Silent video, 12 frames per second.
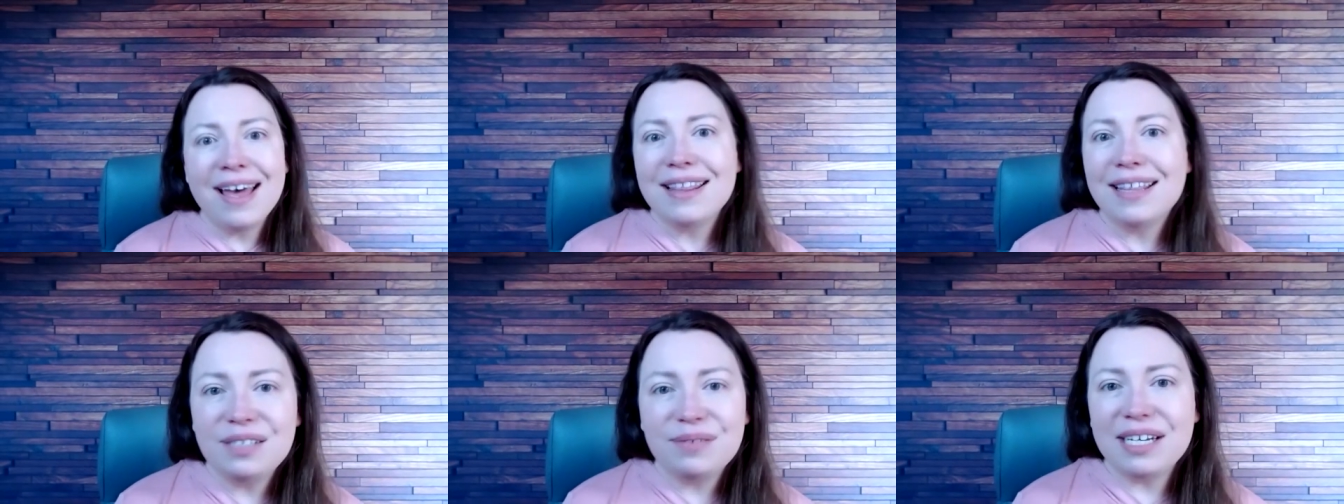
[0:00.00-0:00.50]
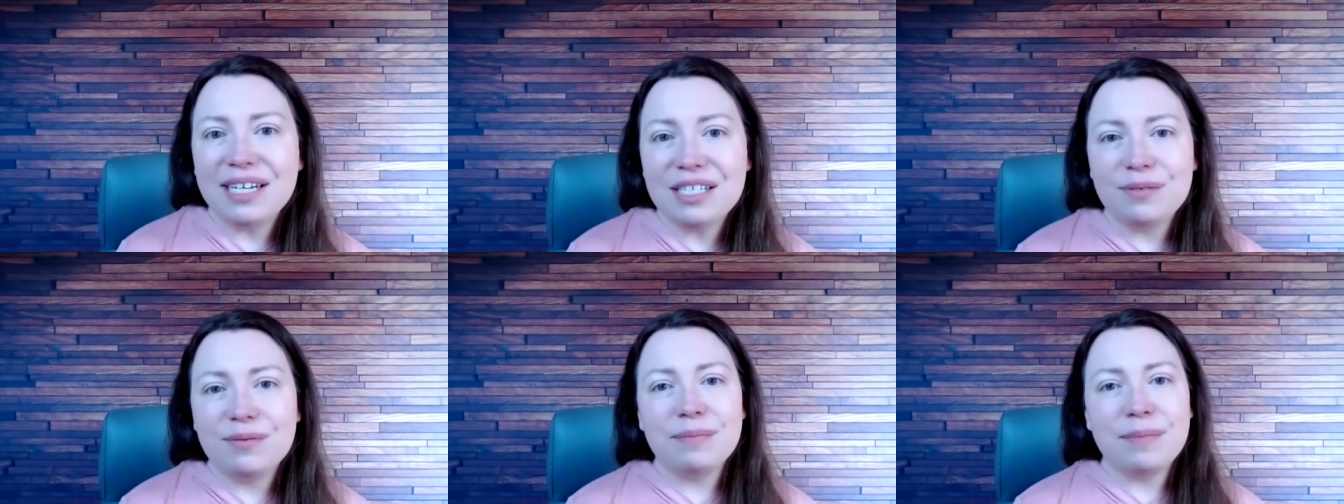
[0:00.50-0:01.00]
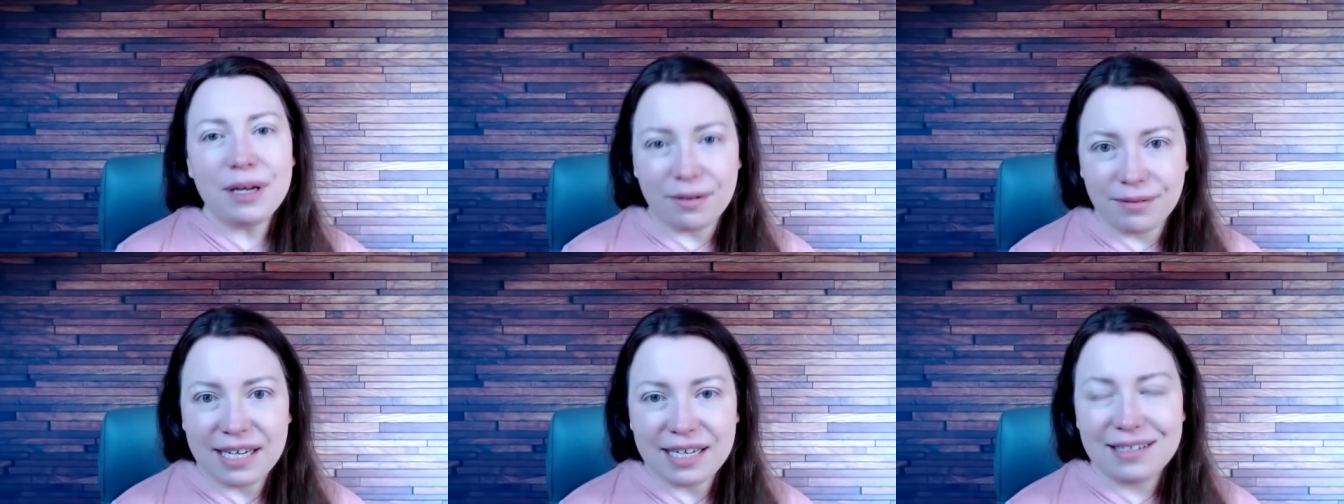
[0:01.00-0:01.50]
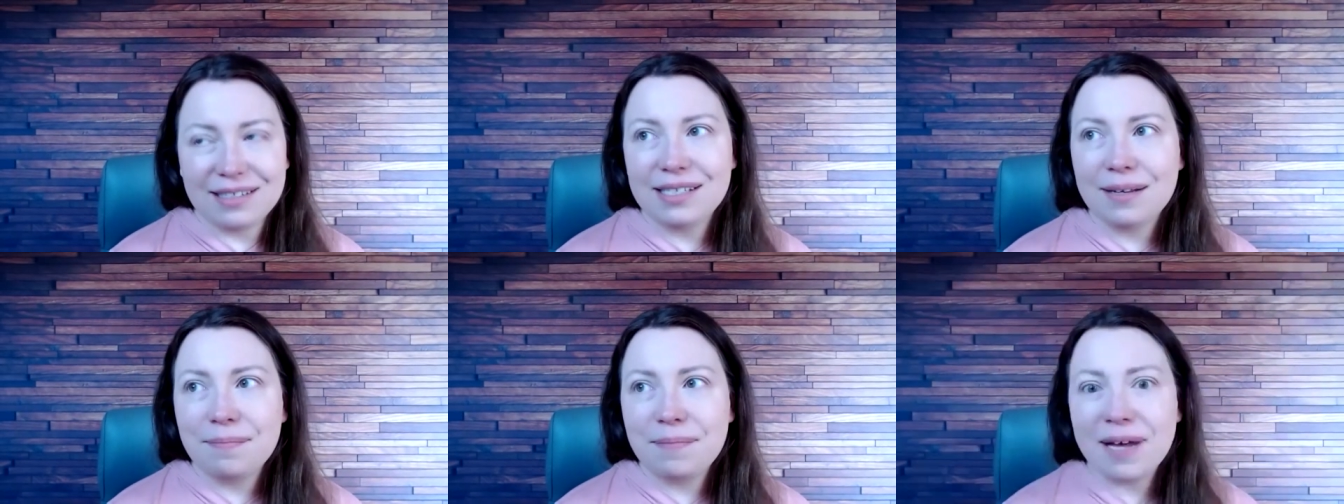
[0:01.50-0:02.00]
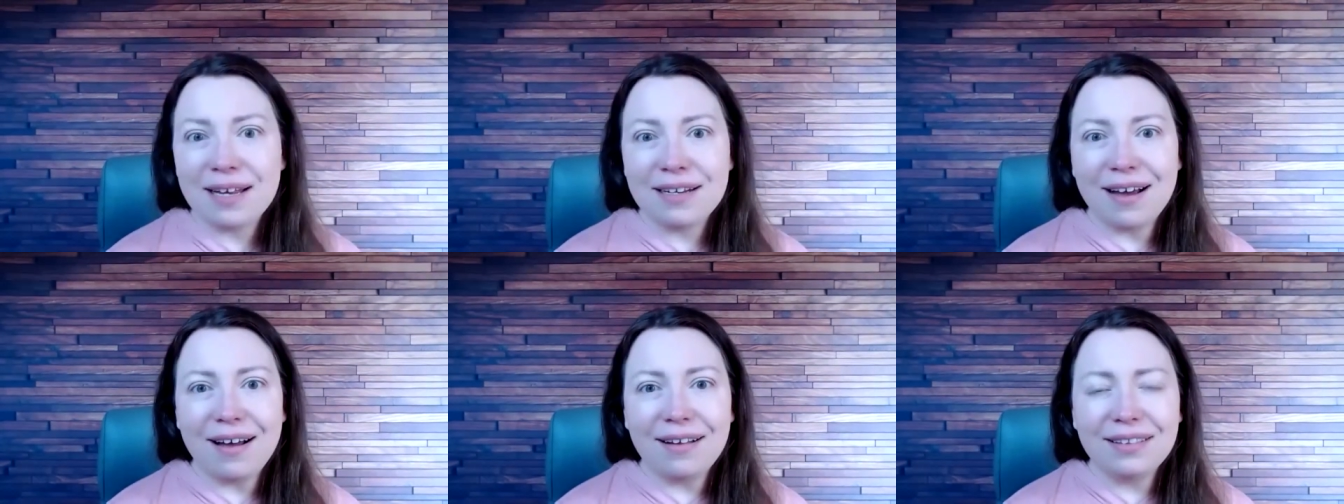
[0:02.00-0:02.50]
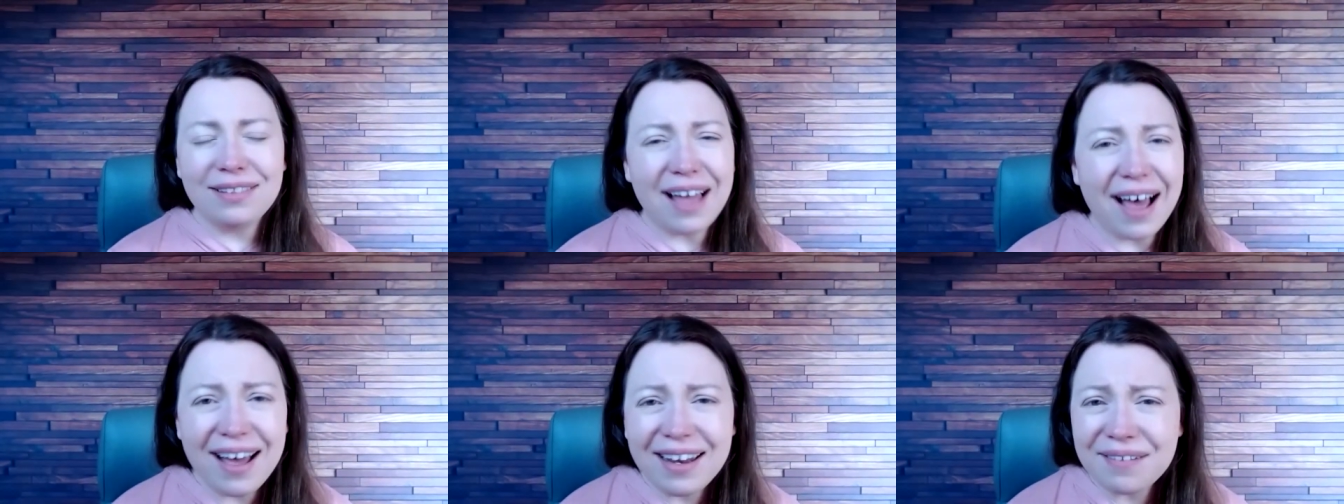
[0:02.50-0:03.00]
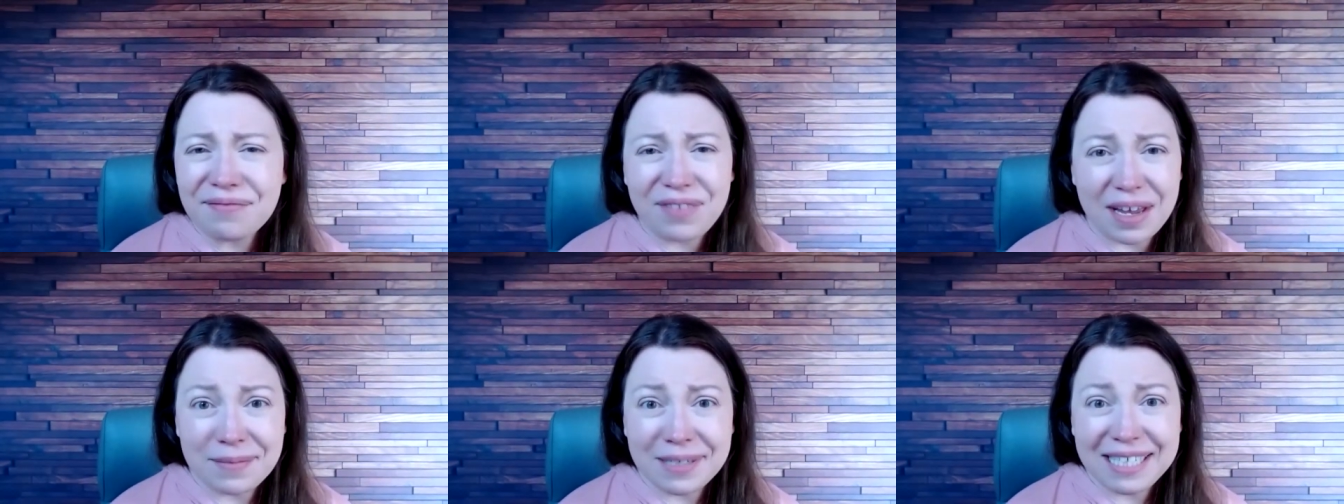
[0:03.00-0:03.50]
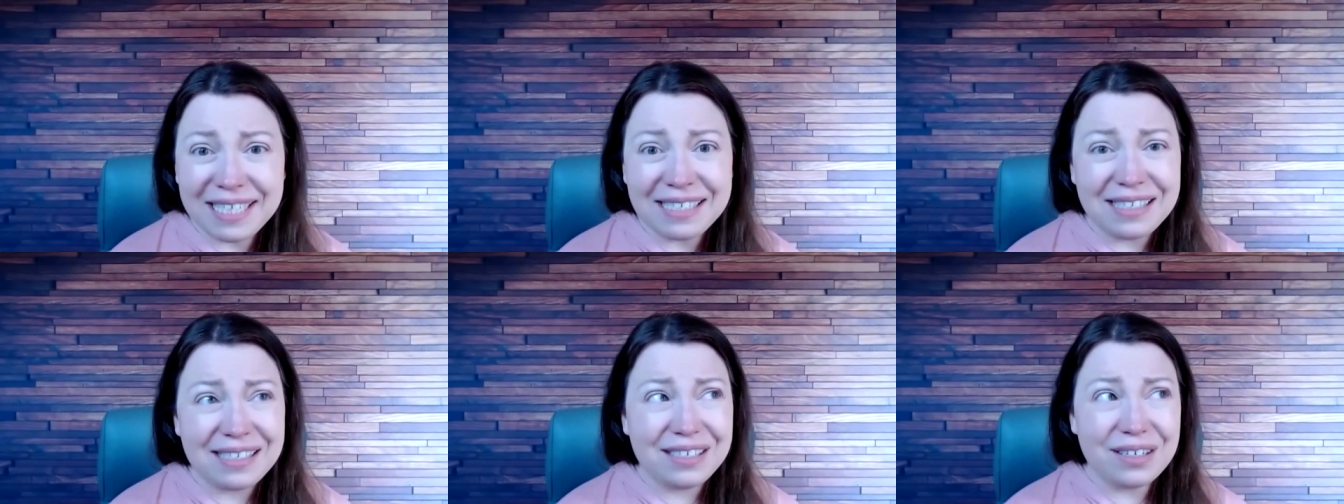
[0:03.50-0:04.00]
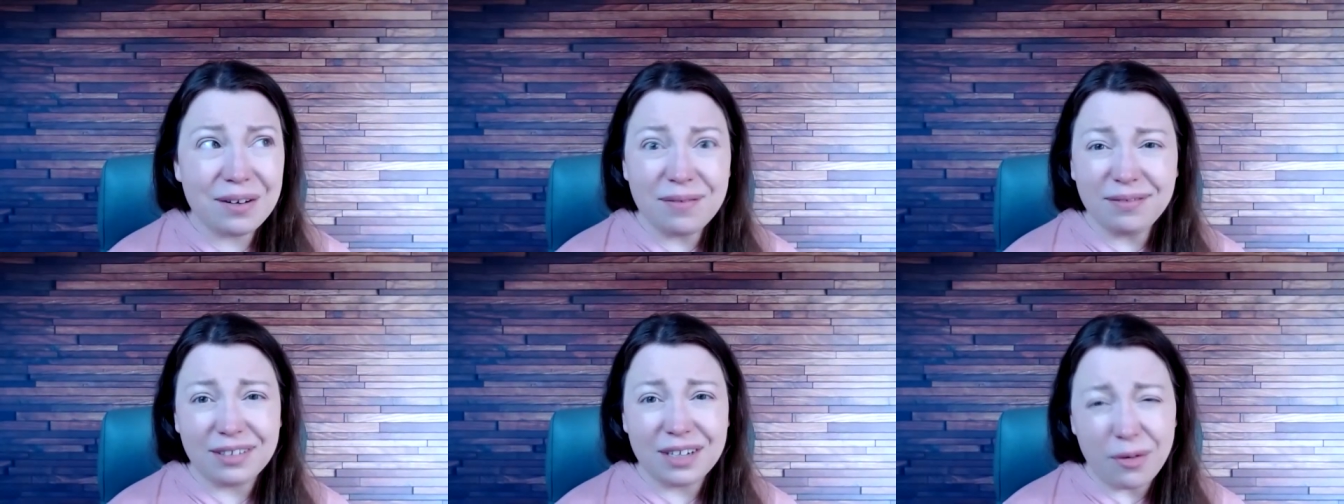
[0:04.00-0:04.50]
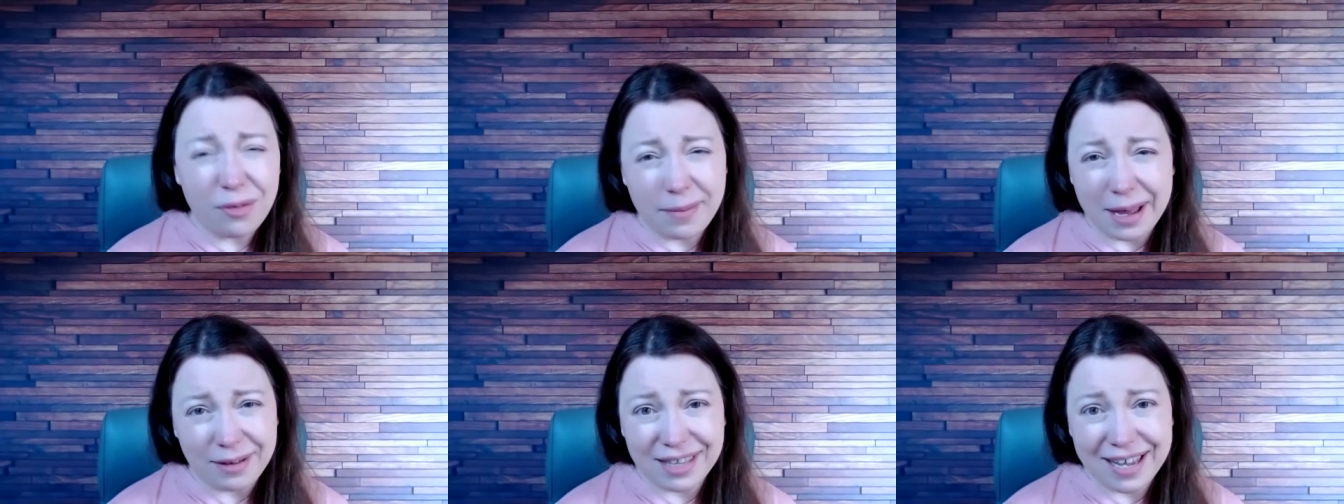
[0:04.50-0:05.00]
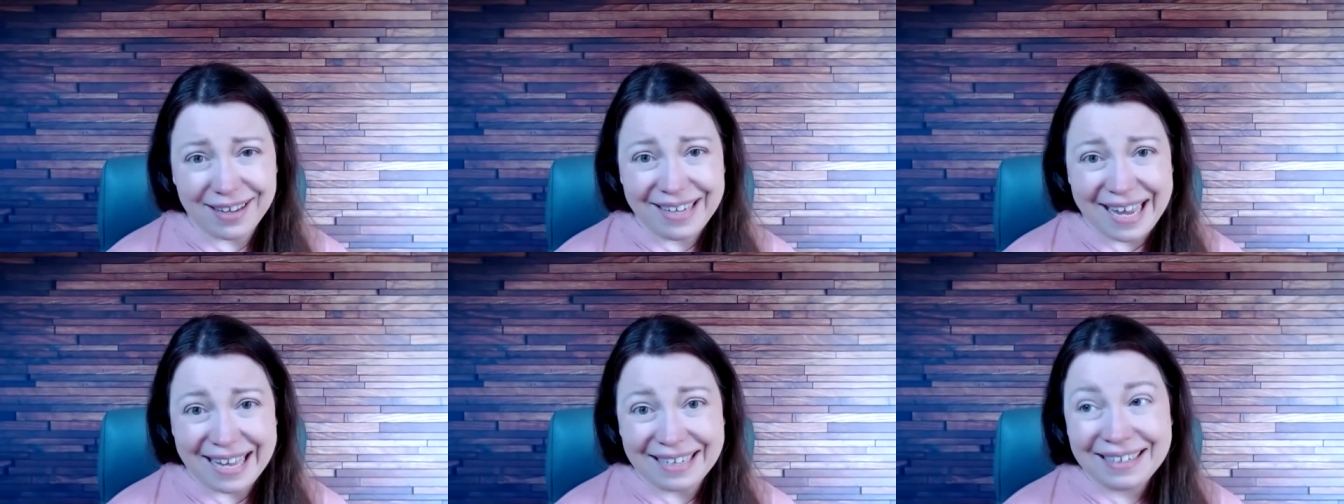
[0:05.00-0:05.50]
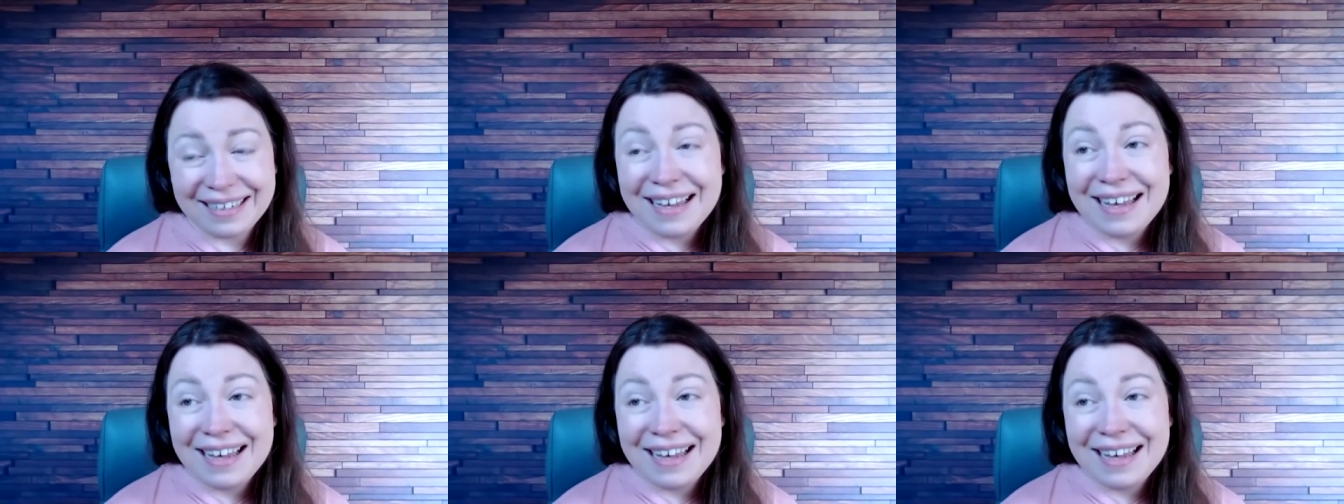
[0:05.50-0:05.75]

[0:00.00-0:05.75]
That's what I do with my own kids. But a lot of families don't know about that yet.